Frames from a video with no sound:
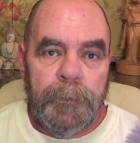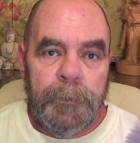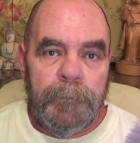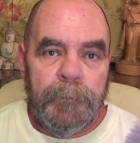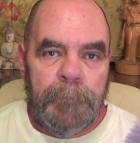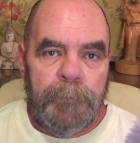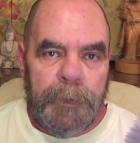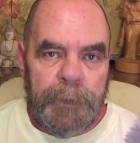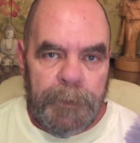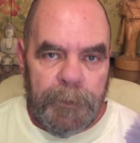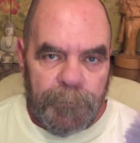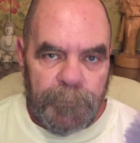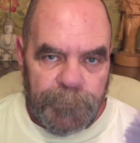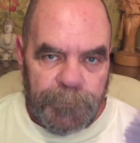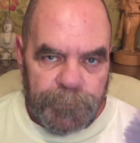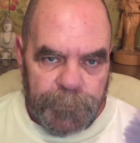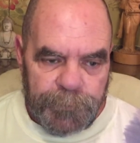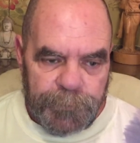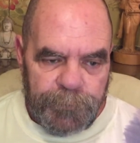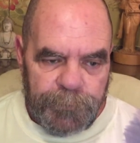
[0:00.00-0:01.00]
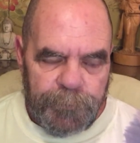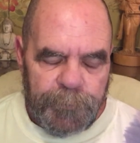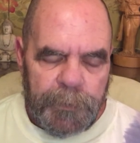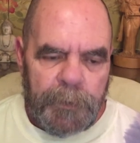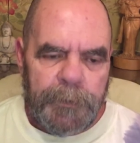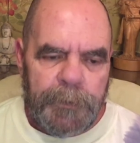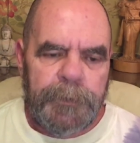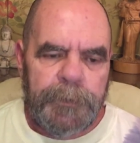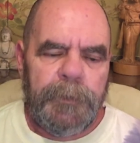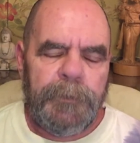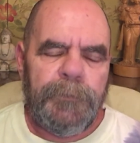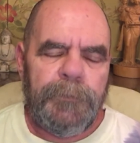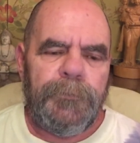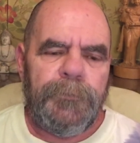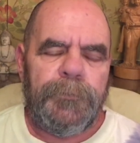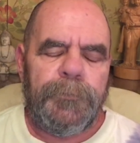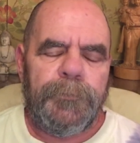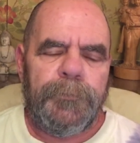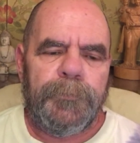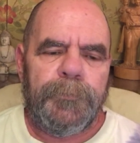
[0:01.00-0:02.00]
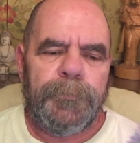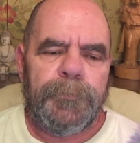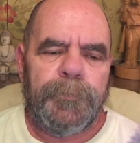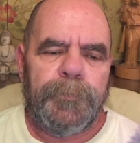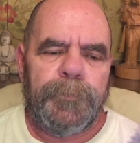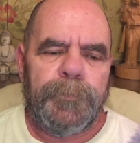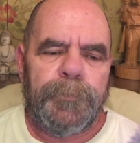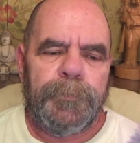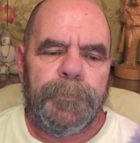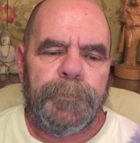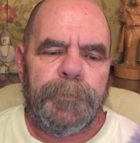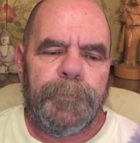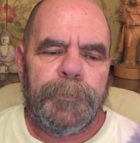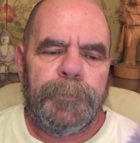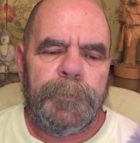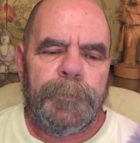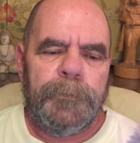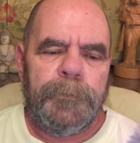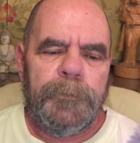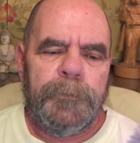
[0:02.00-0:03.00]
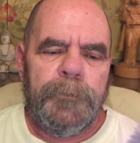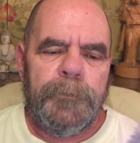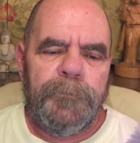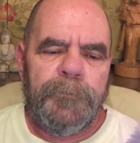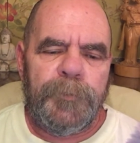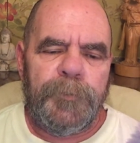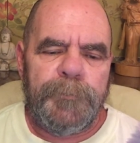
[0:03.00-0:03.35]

My name is Richard Mullinex. From